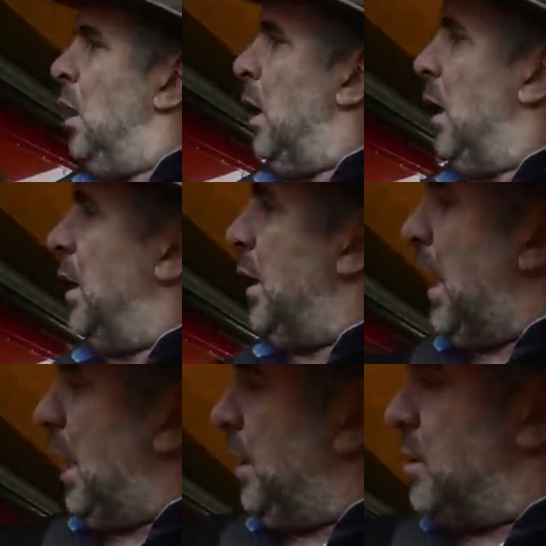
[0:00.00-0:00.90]

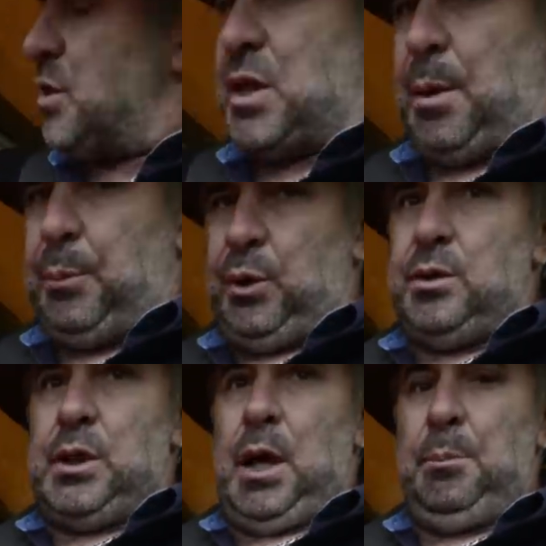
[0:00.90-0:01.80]
And it's
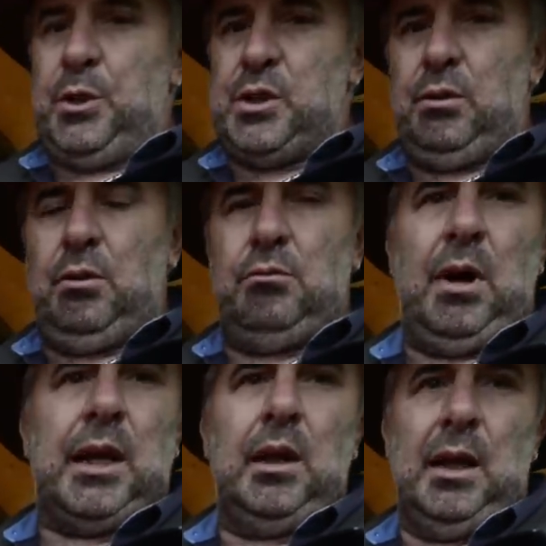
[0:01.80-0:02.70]
temperature
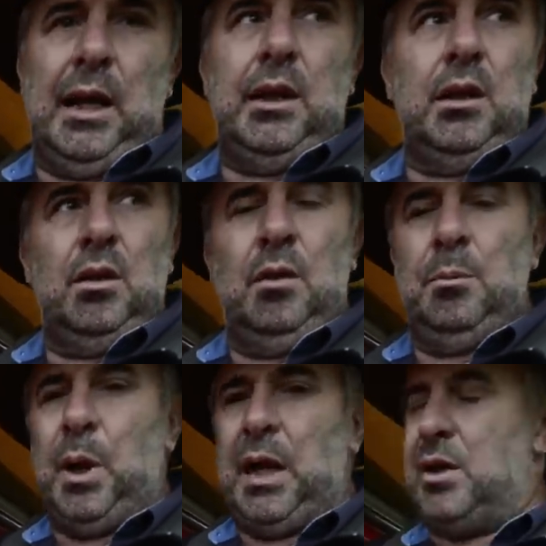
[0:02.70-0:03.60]
regulated
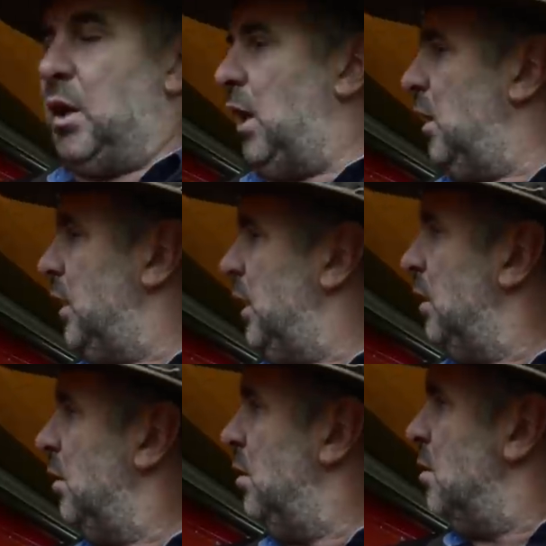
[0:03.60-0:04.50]
by a dial
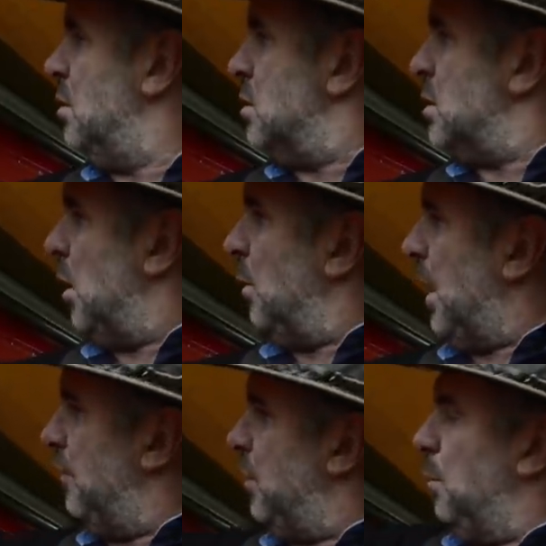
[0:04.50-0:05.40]
here, so we
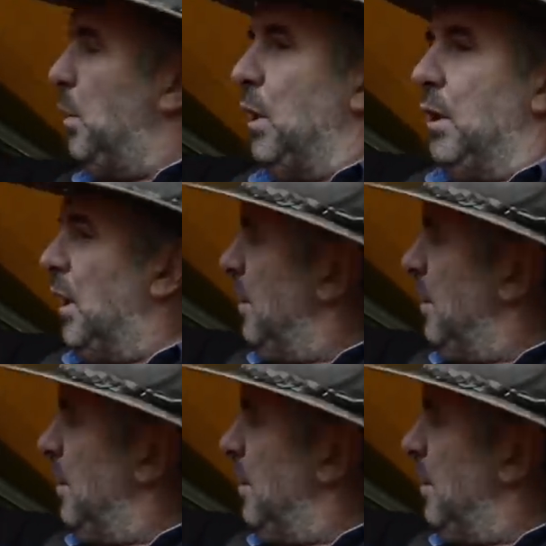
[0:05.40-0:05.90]
have the ability to